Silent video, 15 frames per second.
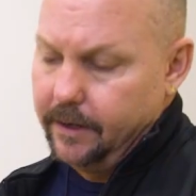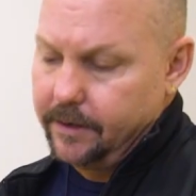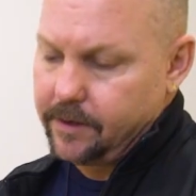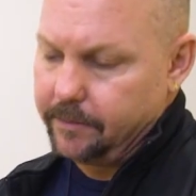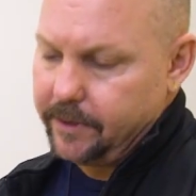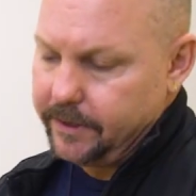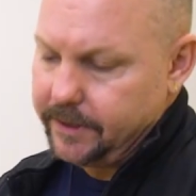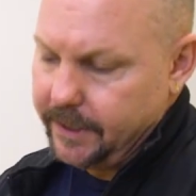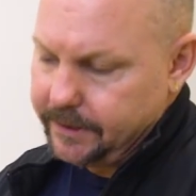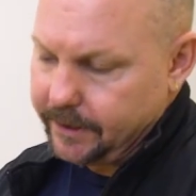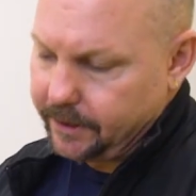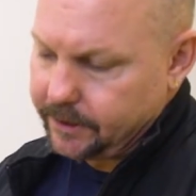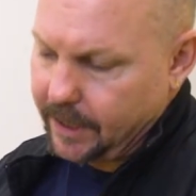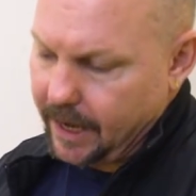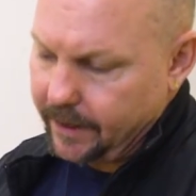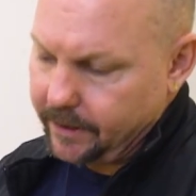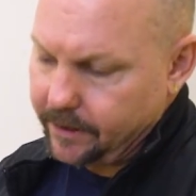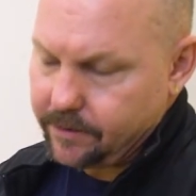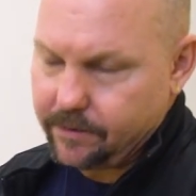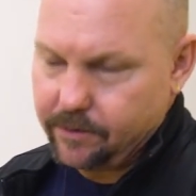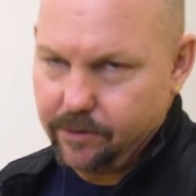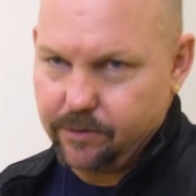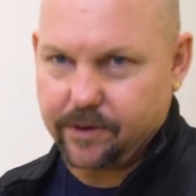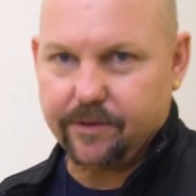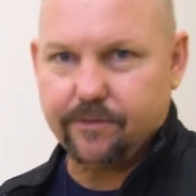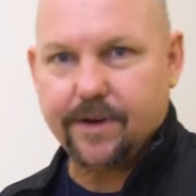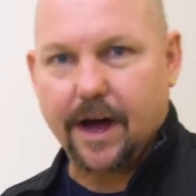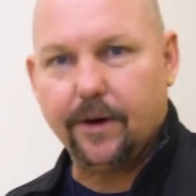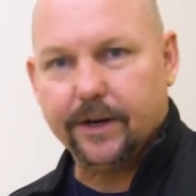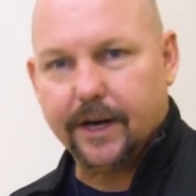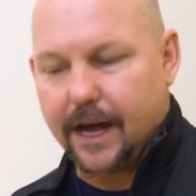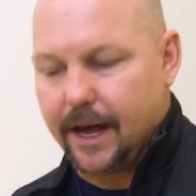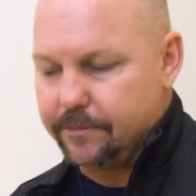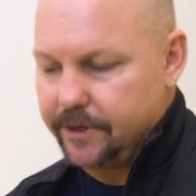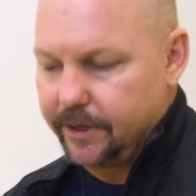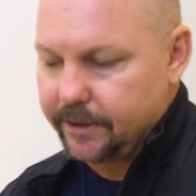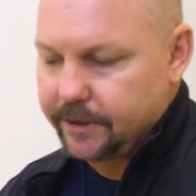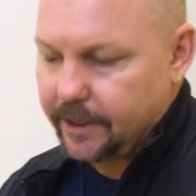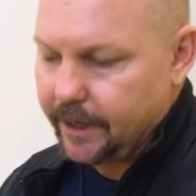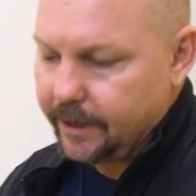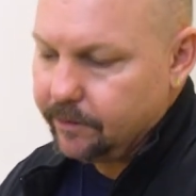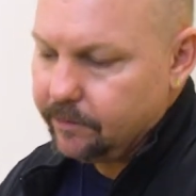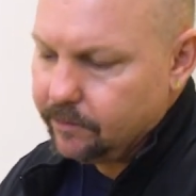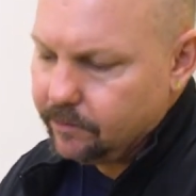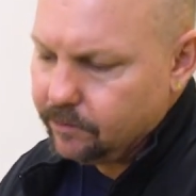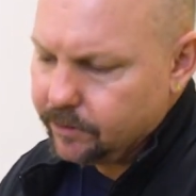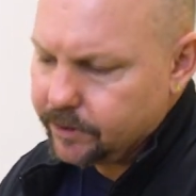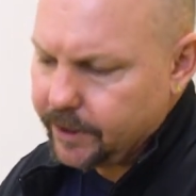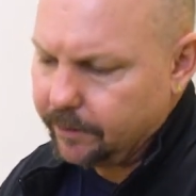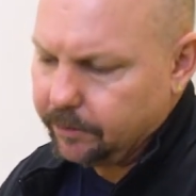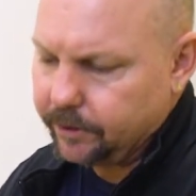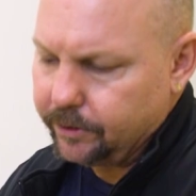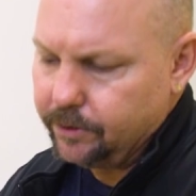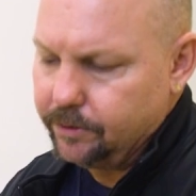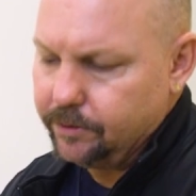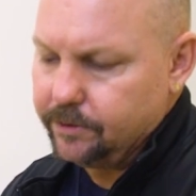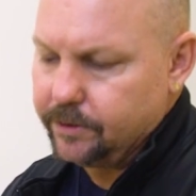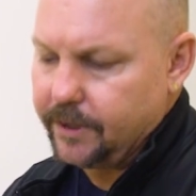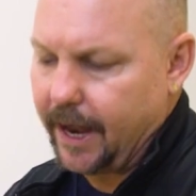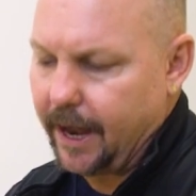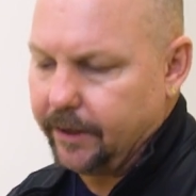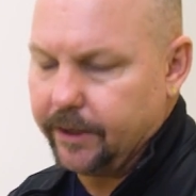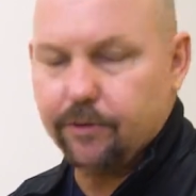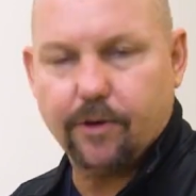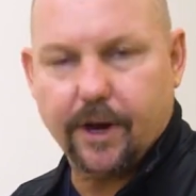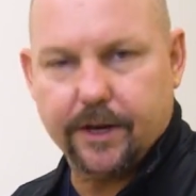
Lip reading: Some of the details on this, using found objects, I was able to use Allen